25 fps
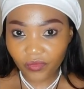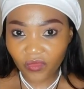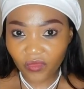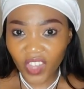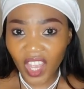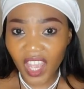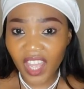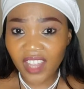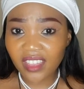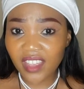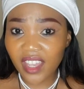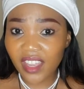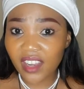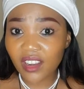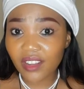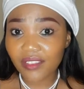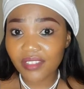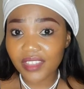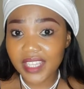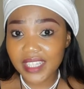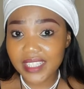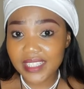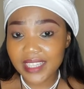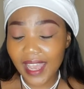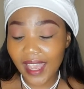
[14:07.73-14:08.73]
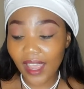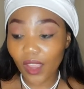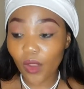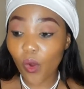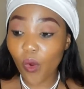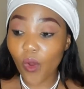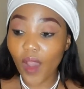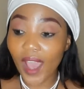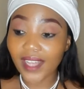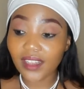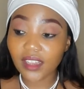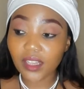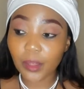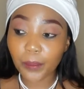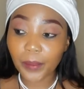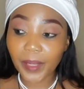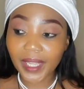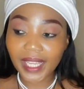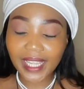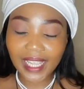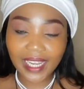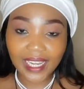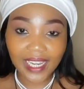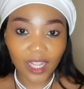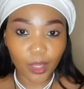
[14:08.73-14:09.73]
at the end of the day or at the
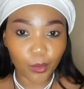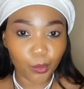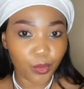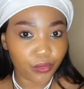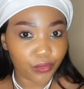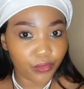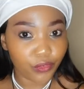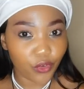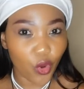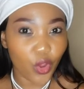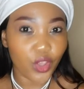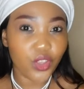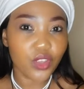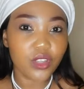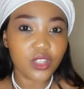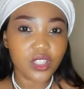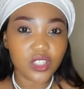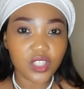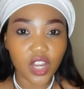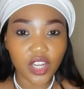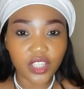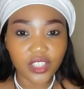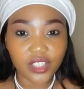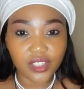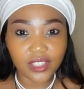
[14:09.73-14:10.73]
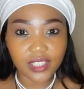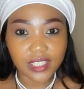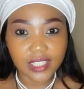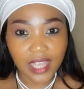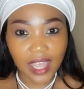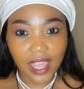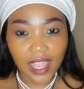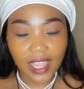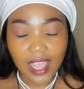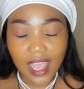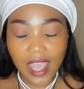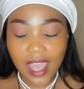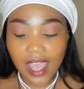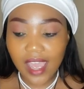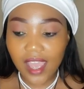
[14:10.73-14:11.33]
beginning before you start your day